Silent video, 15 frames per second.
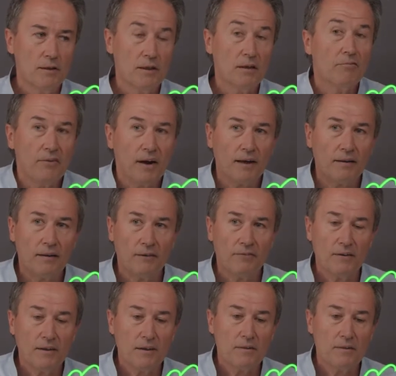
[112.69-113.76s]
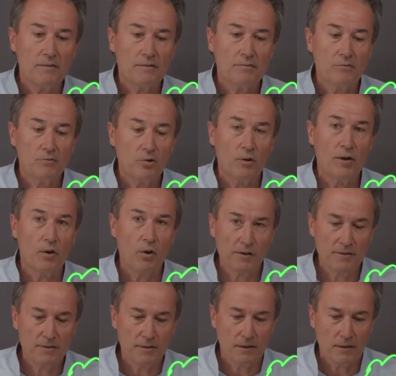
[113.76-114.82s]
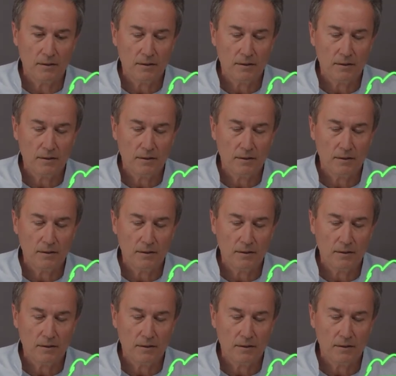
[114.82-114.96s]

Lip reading: In fact, I think it's totally holistic.